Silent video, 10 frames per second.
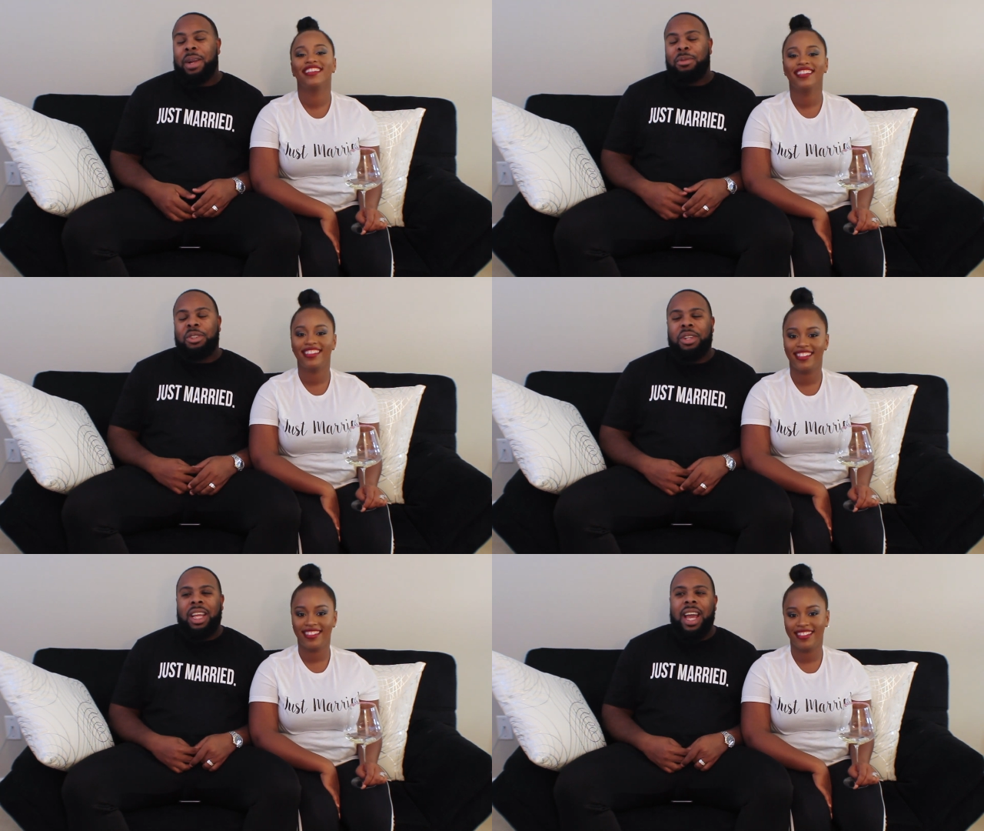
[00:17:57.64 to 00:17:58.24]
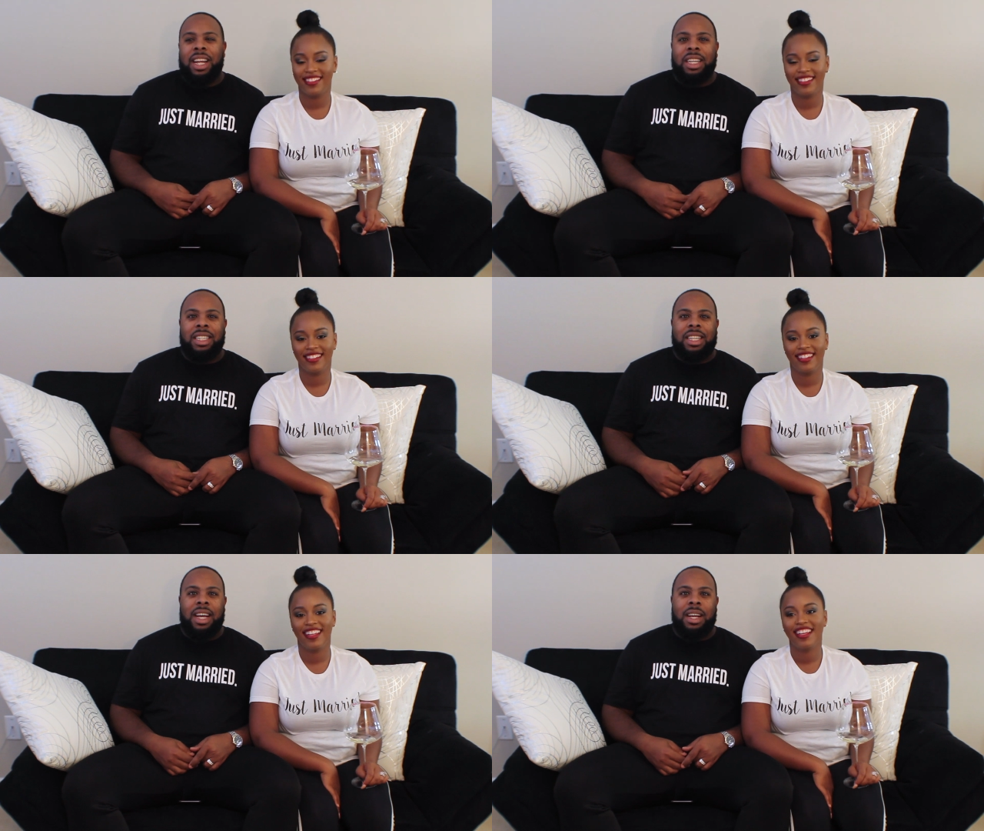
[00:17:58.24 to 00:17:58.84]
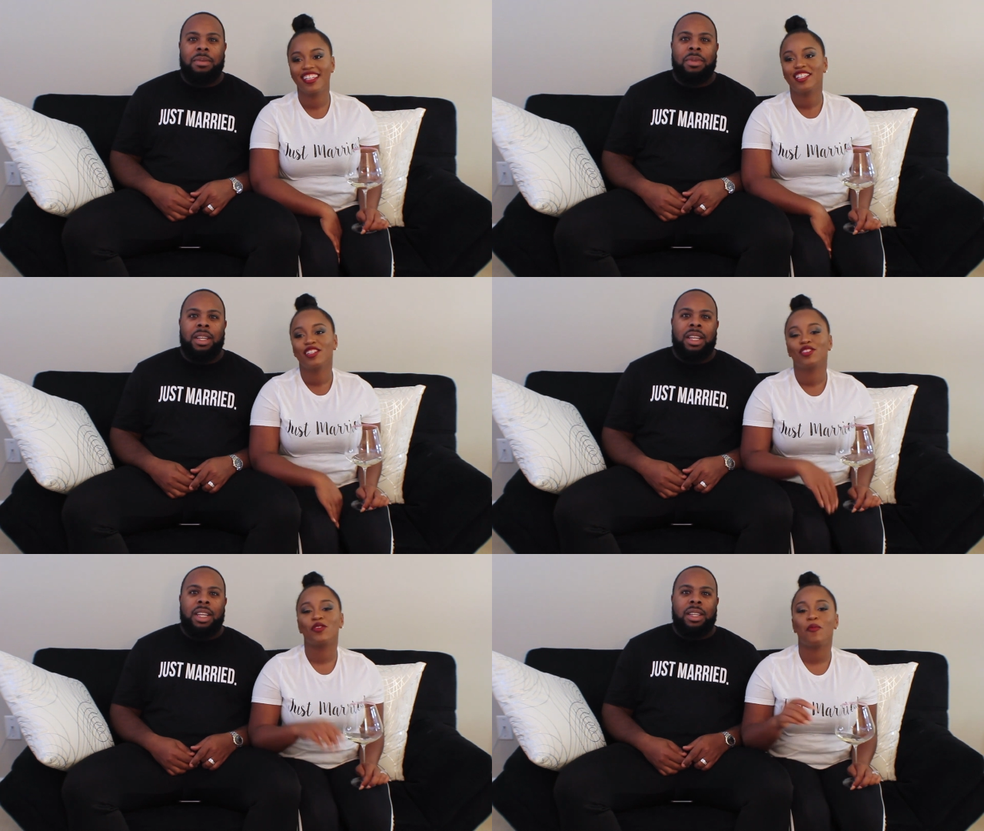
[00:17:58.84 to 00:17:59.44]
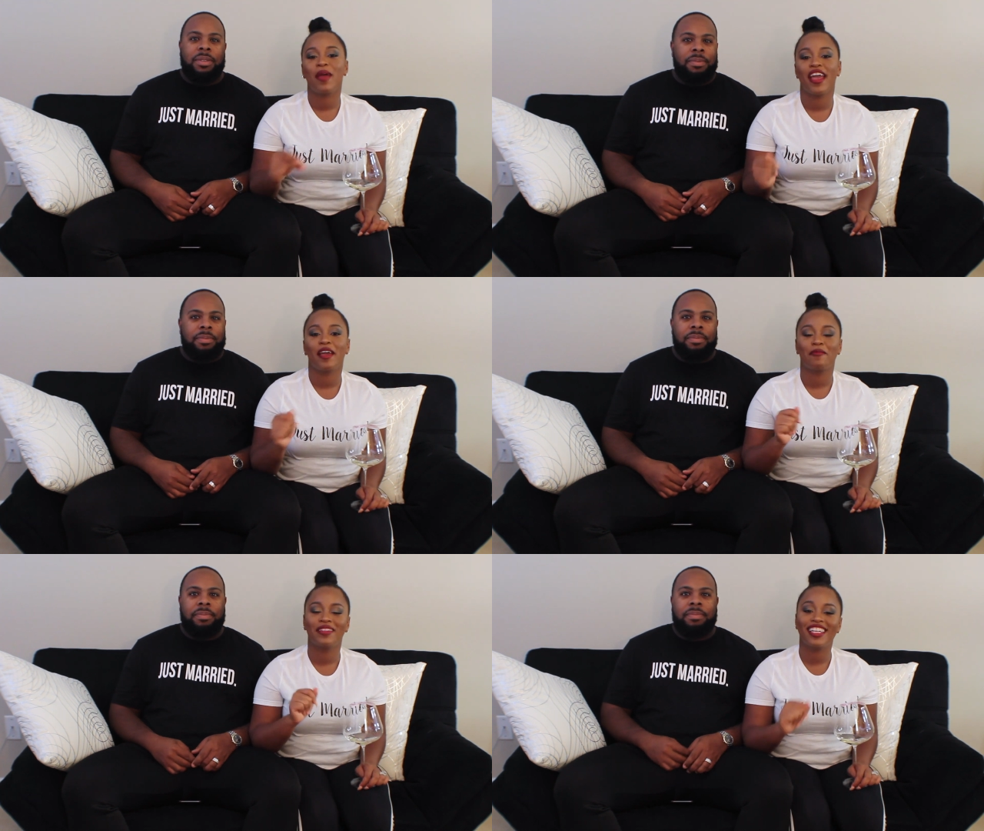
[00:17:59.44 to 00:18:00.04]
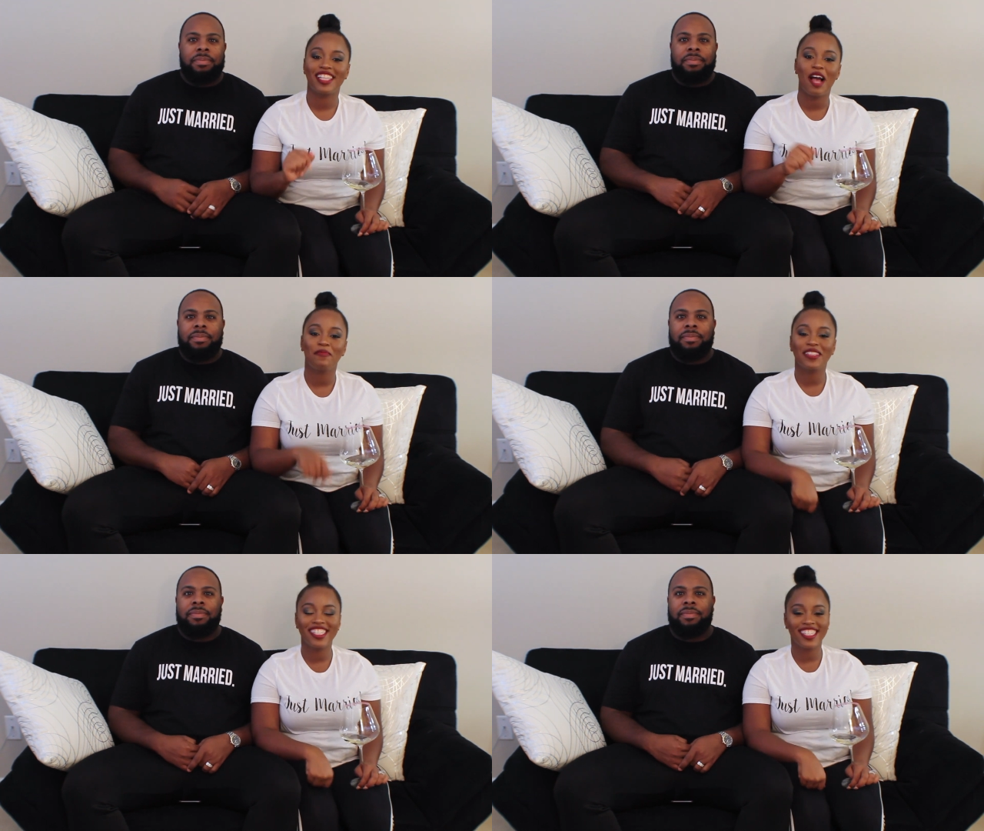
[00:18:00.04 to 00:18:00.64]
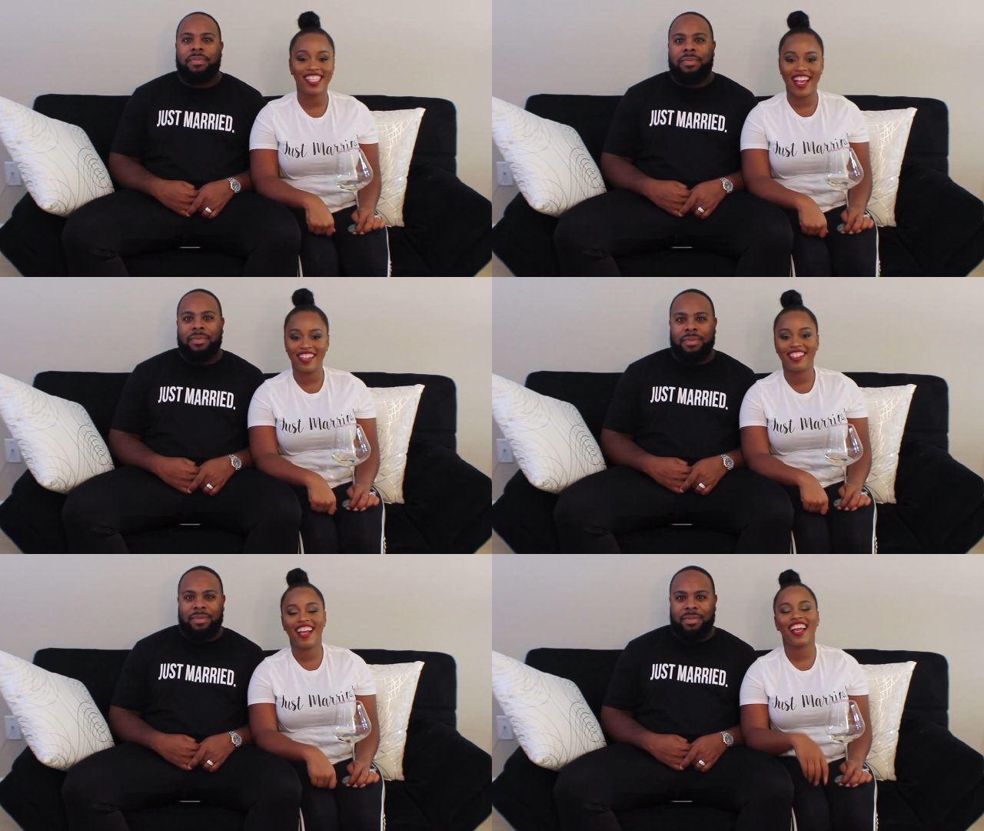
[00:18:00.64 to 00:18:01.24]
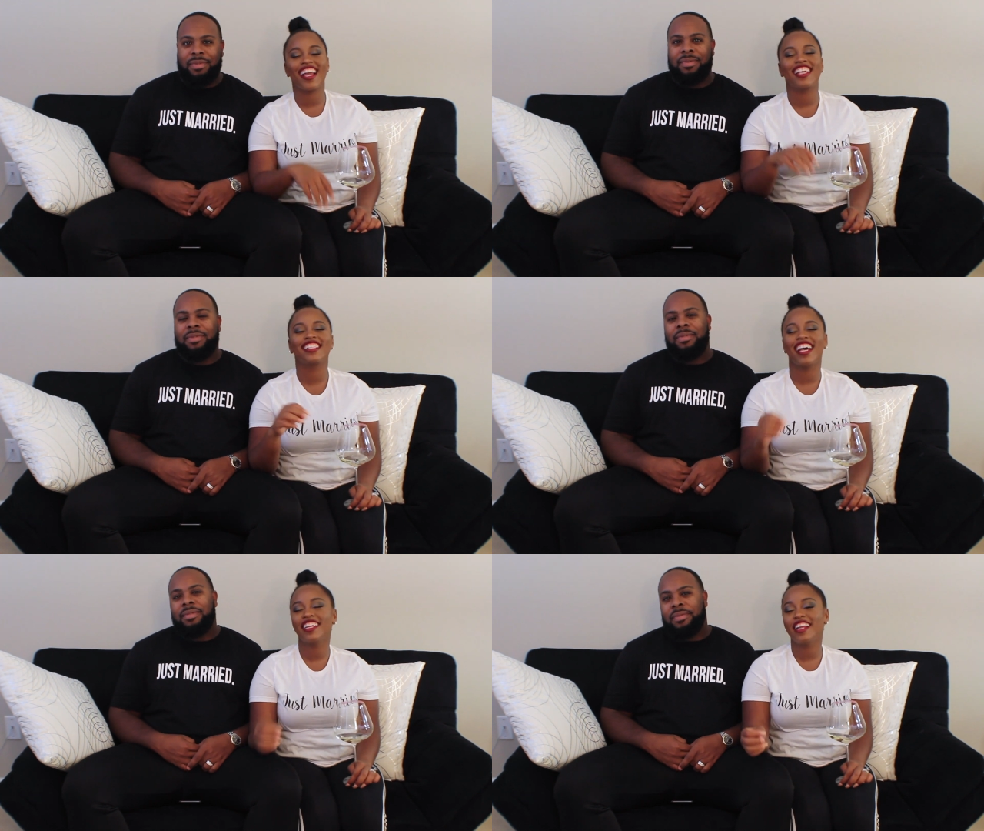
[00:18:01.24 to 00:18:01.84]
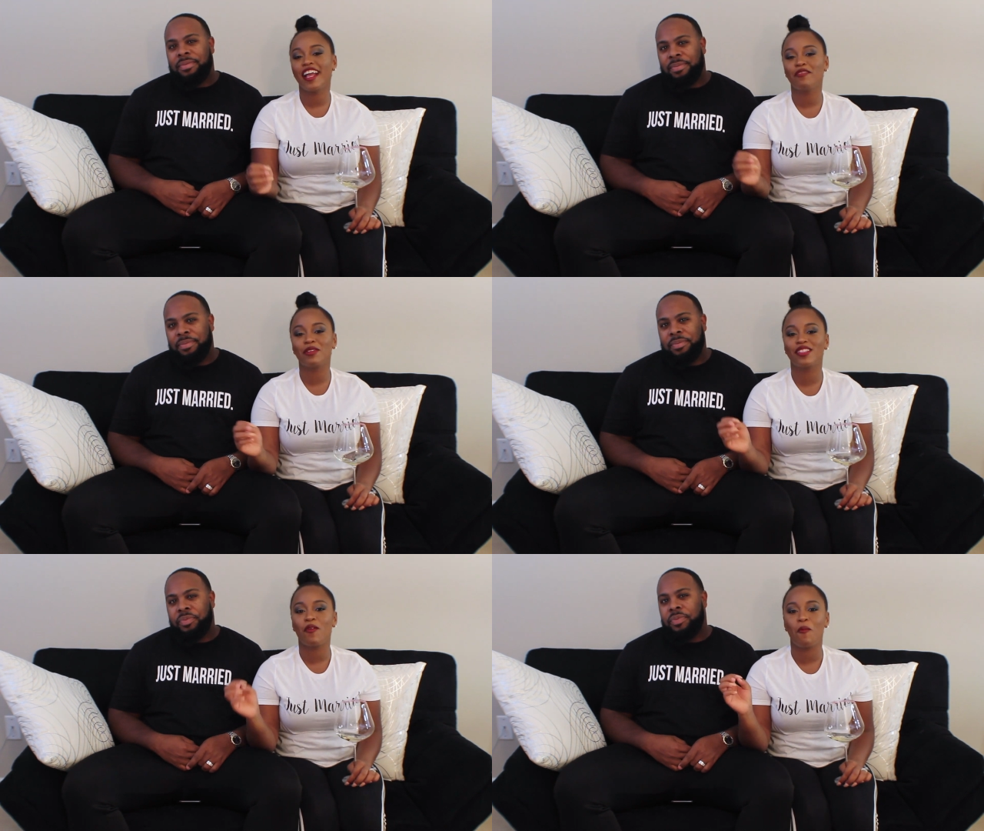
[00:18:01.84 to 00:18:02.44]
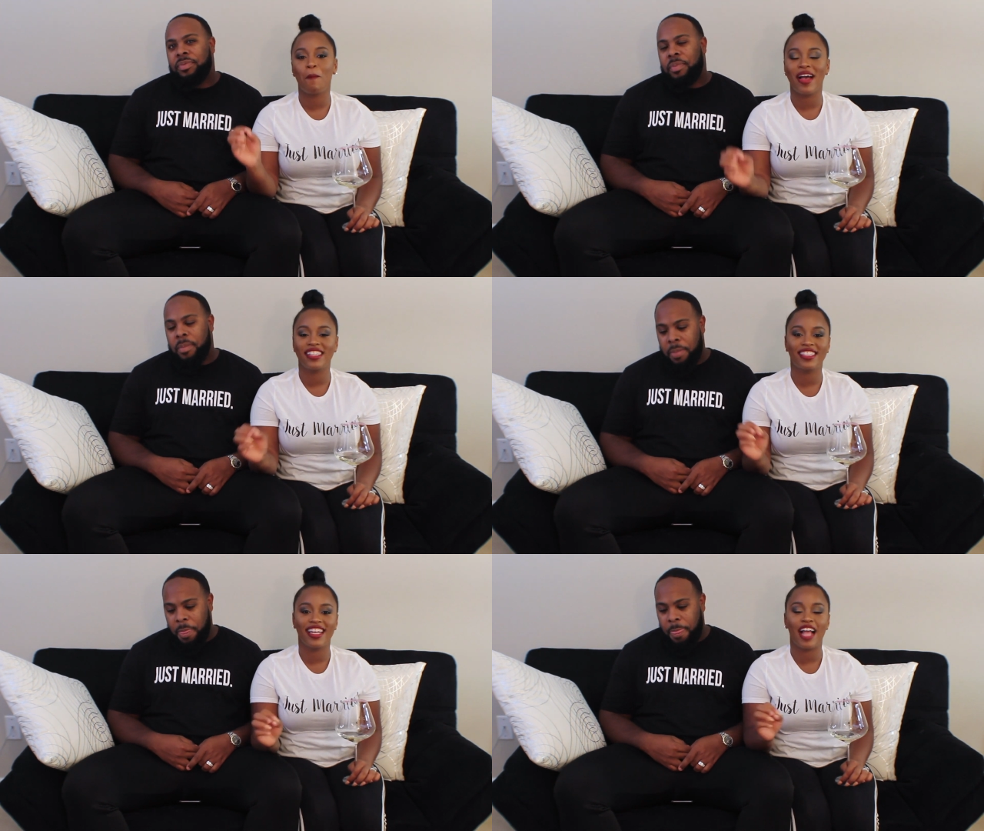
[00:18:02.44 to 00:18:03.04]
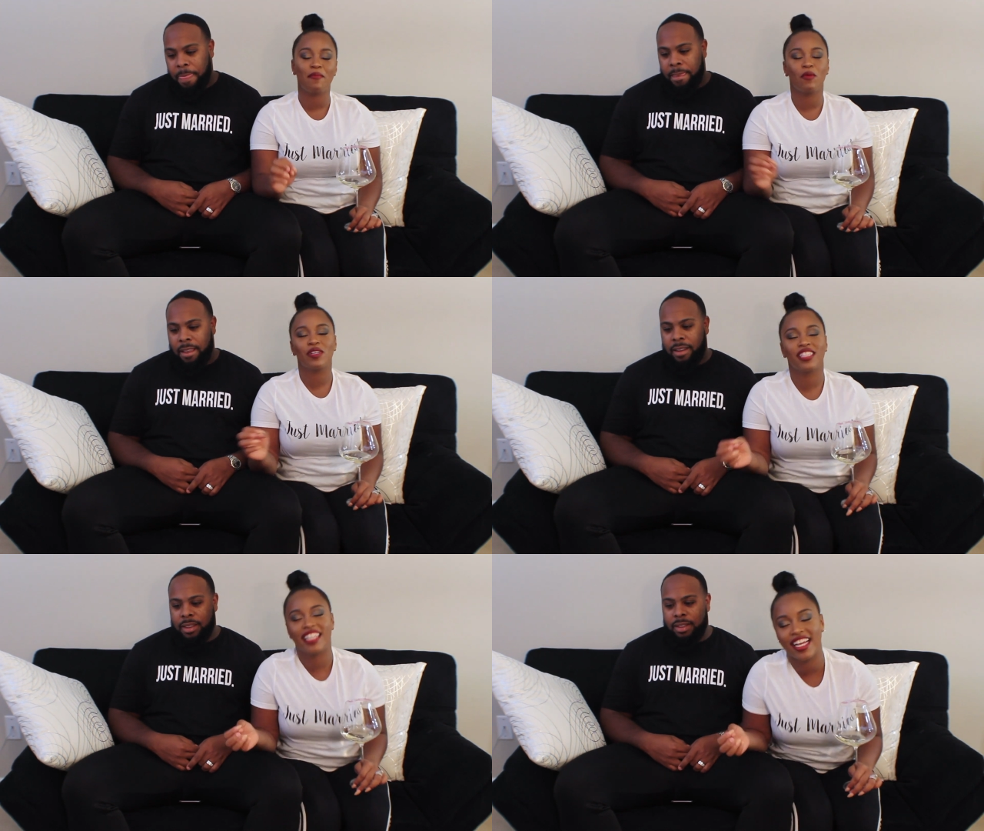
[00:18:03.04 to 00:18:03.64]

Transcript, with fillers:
Speaker 1: but I'm sure they had a good time.
Speaker 2: So bam, let's hop into Saturday. Saturday was the best day. I mean, it was the